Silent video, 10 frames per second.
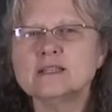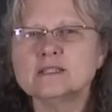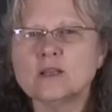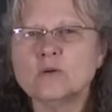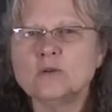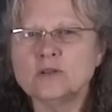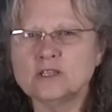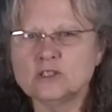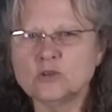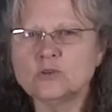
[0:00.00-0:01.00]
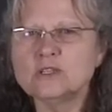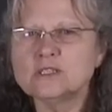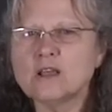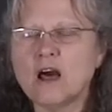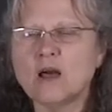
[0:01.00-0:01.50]
So you can turn
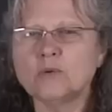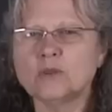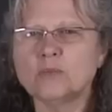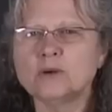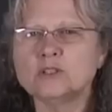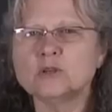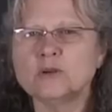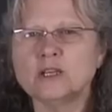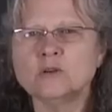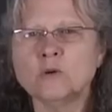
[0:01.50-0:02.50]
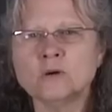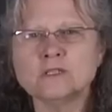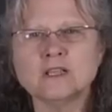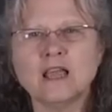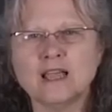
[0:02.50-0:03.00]
this on where the printer
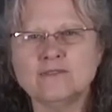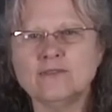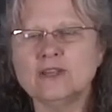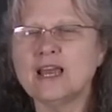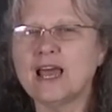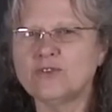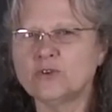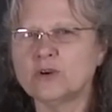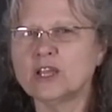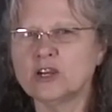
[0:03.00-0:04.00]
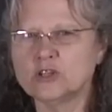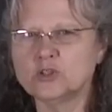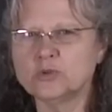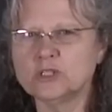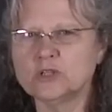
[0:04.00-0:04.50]
ignores a line feed after a
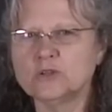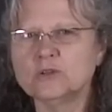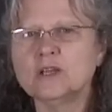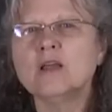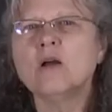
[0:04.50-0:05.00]
carriage return,